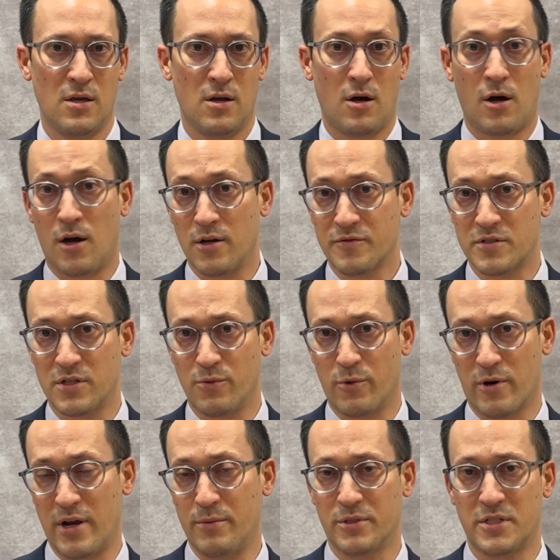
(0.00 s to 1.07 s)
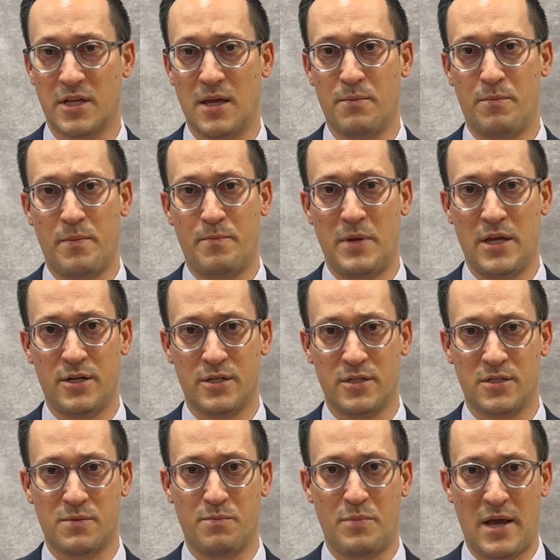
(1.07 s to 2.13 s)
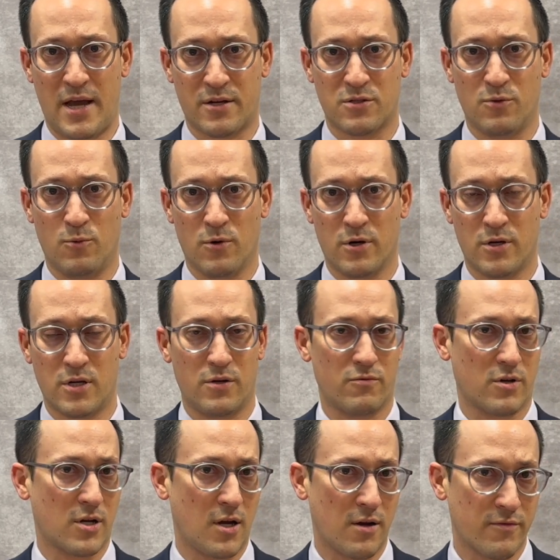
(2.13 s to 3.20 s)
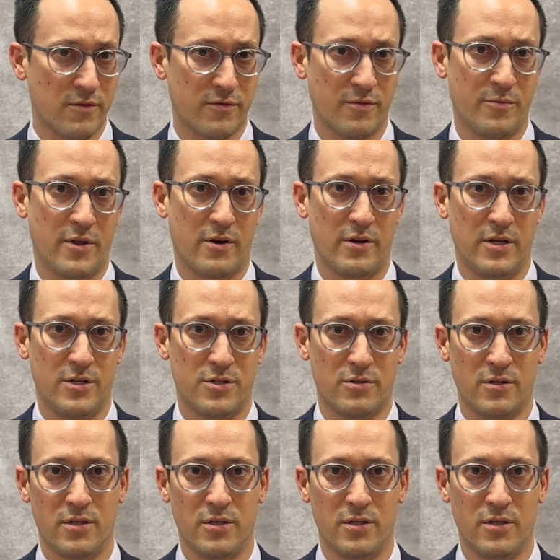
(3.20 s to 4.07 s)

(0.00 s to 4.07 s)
Often we're able to get patients back to work and recover from their injury